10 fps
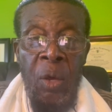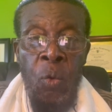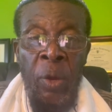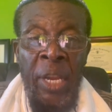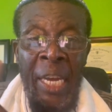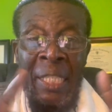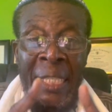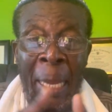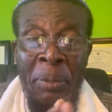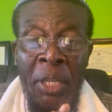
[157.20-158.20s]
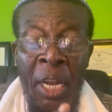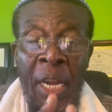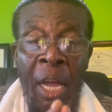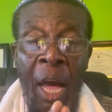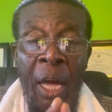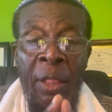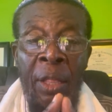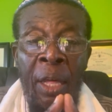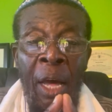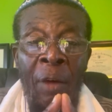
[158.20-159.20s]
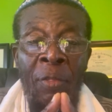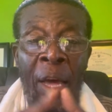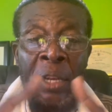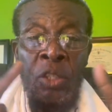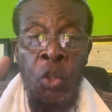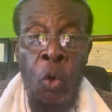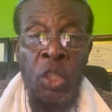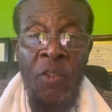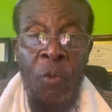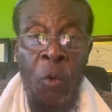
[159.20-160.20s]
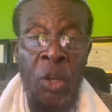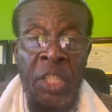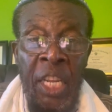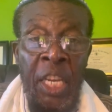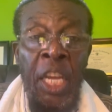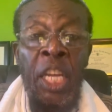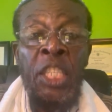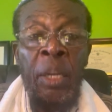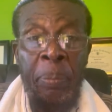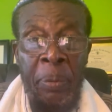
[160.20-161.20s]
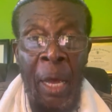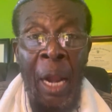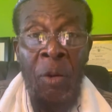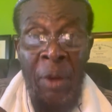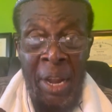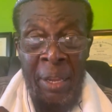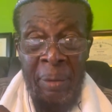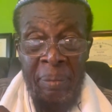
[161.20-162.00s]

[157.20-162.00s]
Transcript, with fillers: with the exception that Joseph was in Egypt already.